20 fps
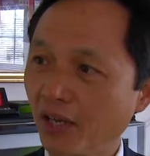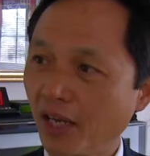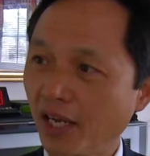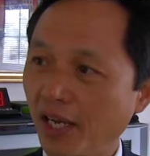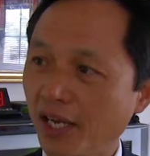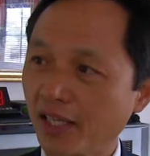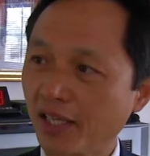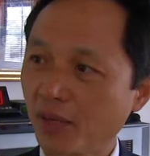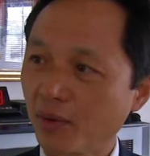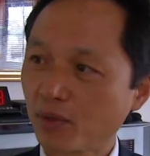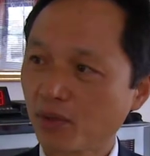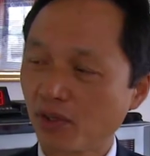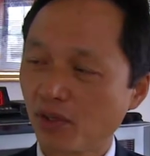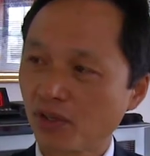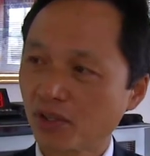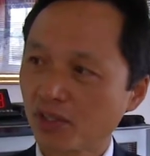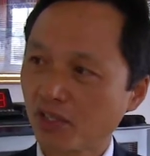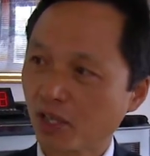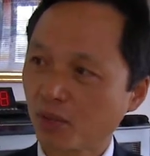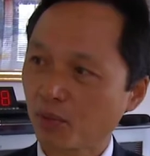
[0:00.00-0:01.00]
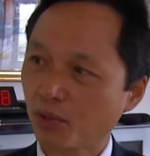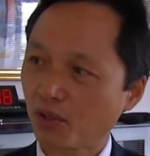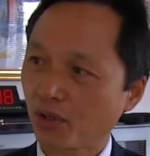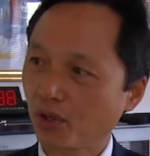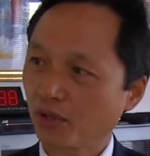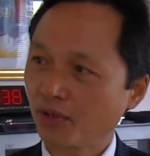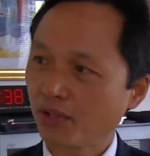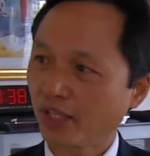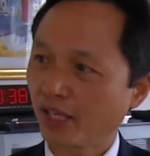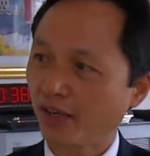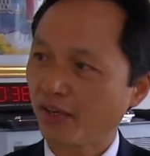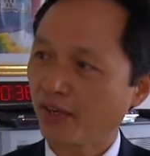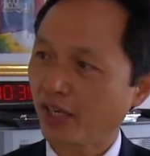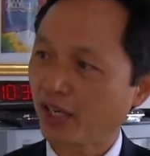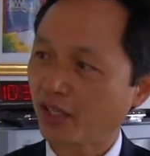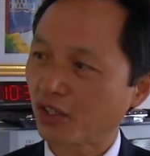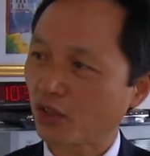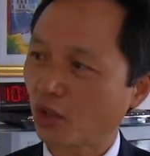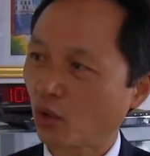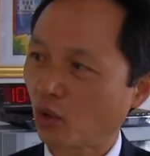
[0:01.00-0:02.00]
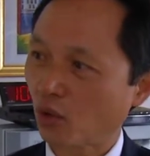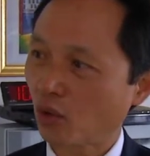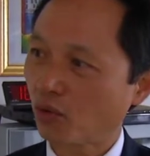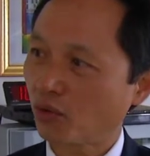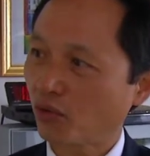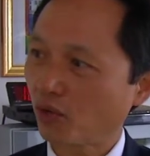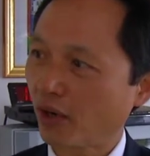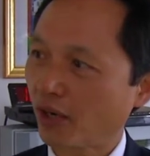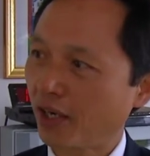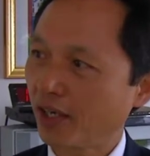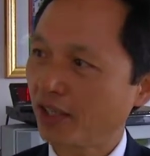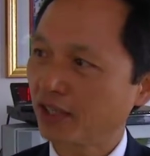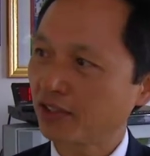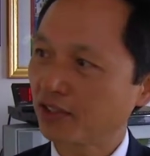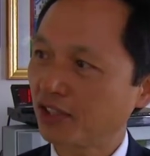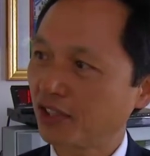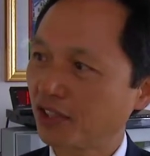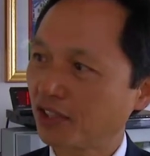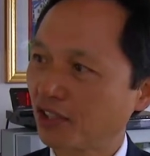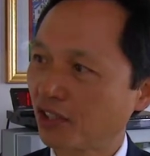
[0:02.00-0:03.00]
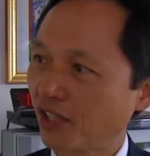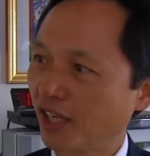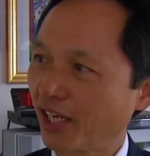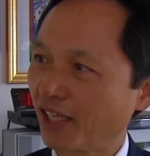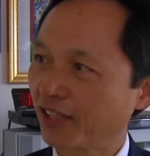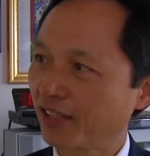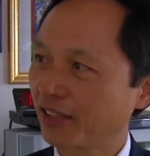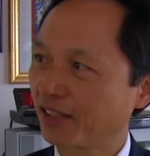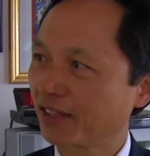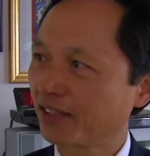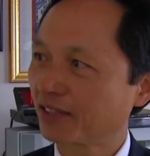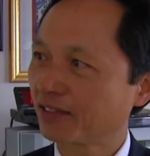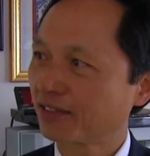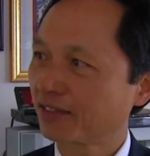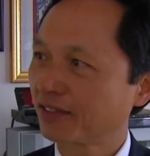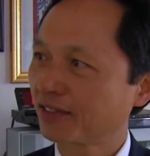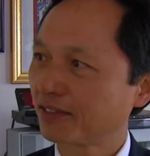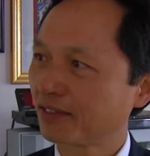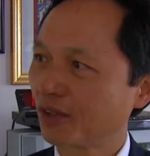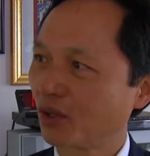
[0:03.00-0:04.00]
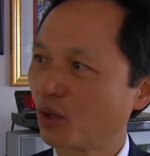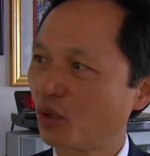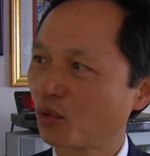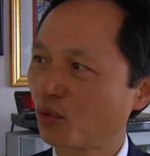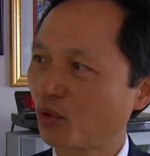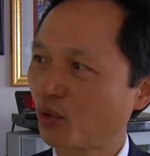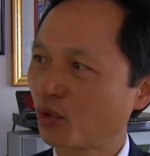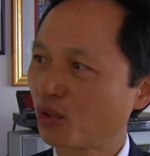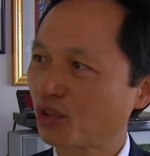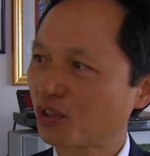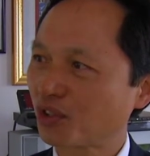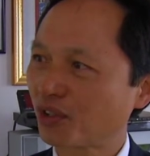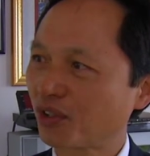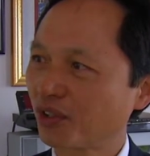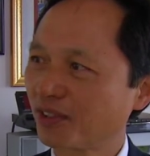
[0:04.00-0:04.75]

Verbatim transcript: and that was a long time ago. And now I've got a girlfriend, and she doesn't yeah, like the of course old not. furniture.